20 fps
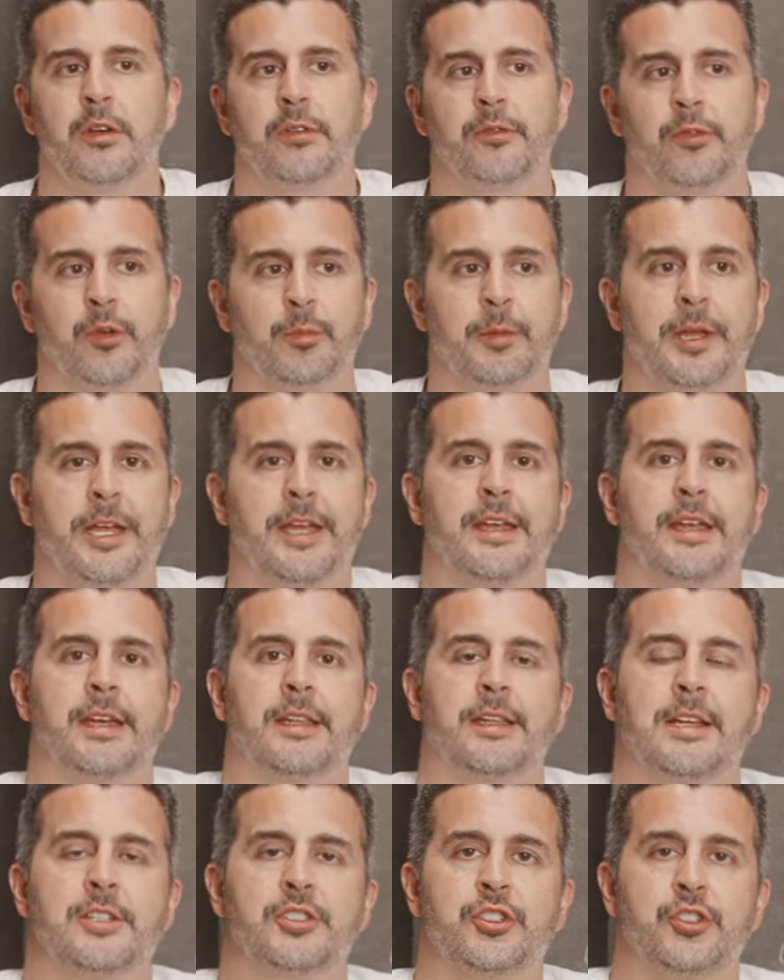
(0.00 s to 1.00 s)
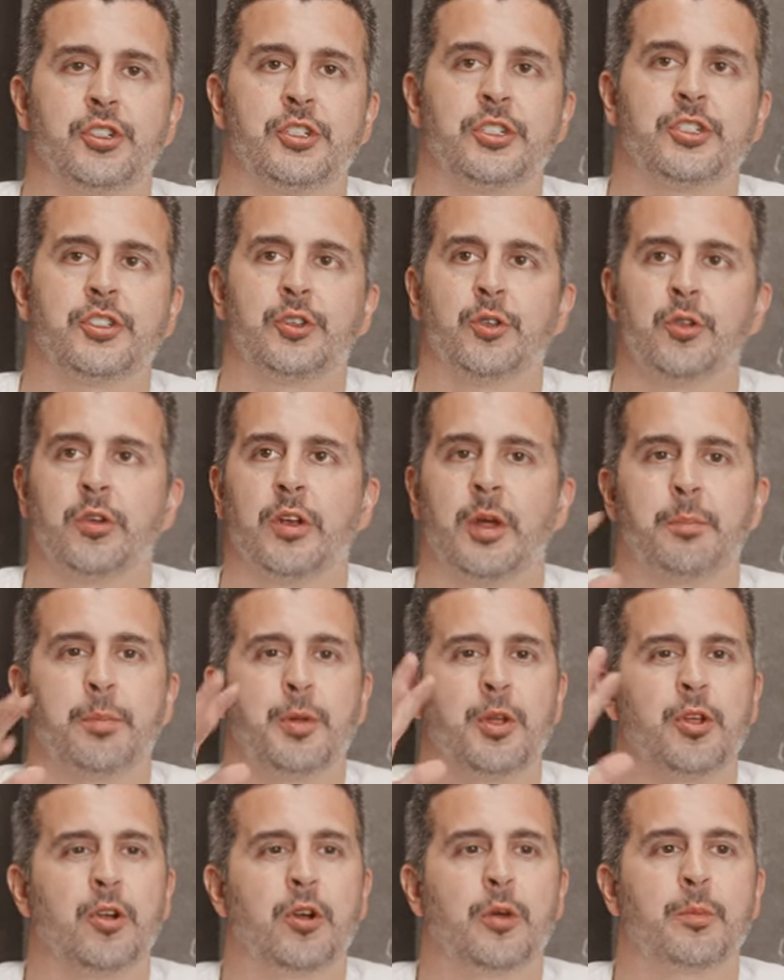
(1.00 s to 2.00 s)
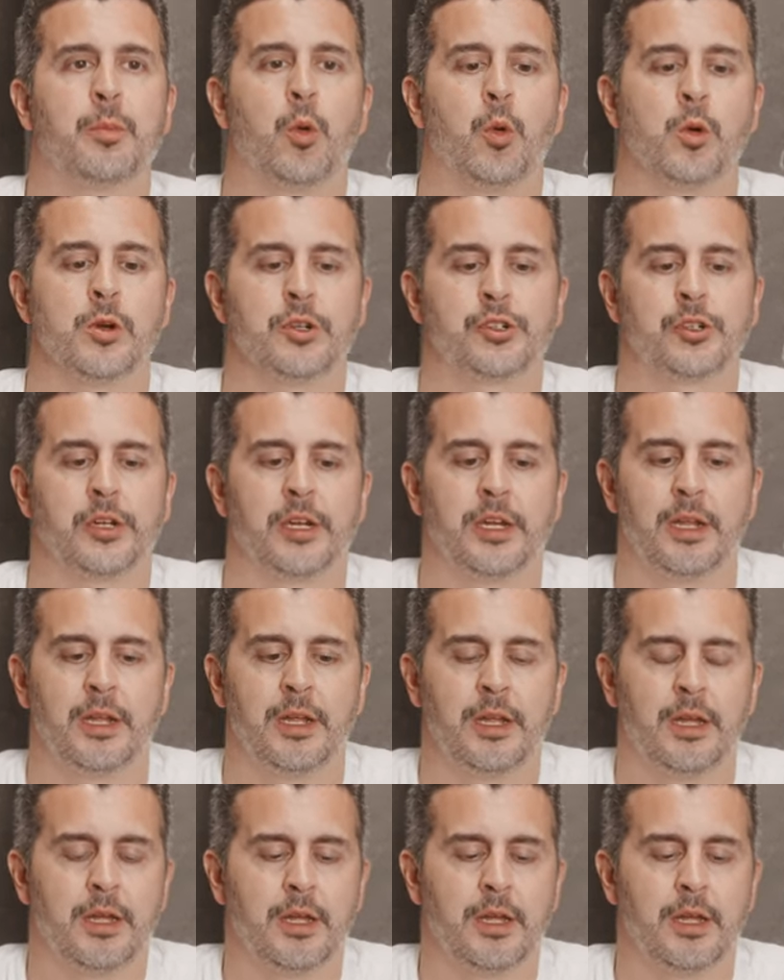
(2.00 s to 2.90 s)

for me, unless you're just doing a pure portrait.